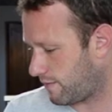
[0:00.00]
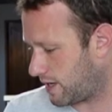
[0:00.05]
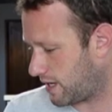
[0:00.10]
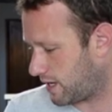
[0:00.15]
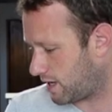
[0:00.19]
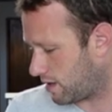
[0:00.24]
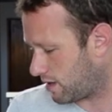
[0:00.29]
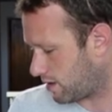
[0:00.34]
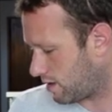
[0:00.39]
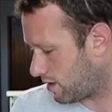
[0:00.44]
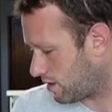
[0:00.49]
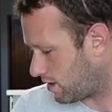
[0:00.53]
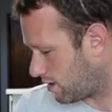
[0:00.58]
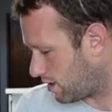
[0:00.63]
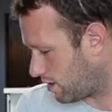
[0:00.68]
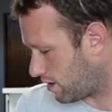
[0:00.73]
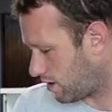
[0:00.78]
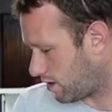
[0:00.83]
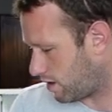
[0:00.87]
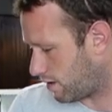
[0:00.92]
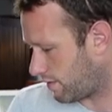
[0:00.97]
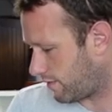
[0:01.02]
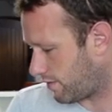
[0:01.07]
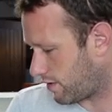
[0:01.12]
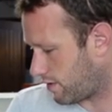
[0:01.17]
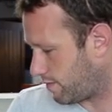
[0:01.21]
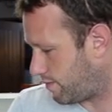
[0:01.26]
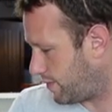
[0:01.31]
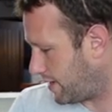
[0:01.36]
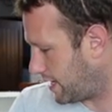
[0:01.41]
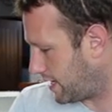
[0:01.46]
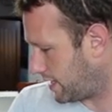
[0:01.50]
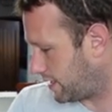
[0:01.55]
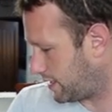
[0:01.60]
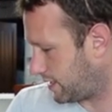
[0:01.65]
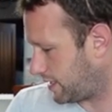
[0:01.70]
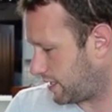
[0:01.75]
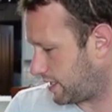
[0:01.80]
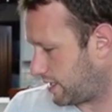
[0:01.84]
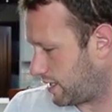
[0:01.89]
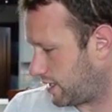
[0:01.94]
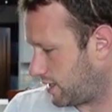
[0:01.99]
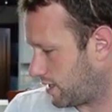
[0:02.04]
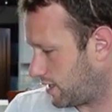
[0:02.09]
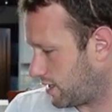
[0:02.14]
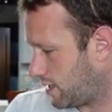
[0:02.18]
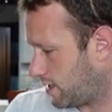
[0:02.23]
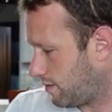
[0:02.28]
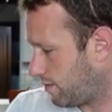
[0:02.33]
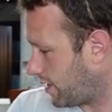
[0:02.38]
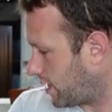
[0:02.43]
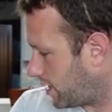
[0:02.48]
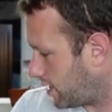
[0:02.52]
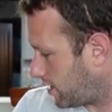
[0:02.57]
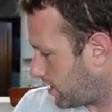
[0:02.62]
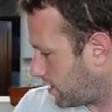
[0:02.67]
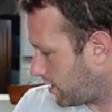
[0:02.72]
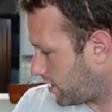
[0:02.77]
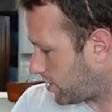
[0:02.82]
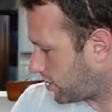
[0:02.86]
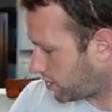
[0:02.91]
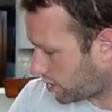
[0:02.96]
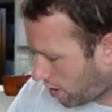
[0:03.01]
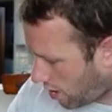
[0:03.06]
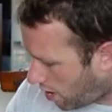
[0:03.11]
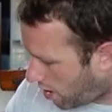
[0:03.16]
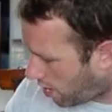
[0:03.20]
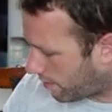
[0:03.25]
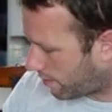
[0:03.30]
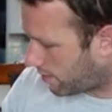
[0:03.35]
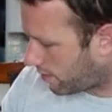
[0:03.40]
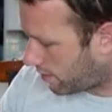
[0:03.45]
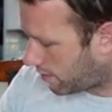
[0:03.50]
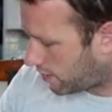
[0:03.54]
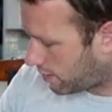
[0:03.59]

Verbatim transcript: me a lot of ability. Bud, just calm.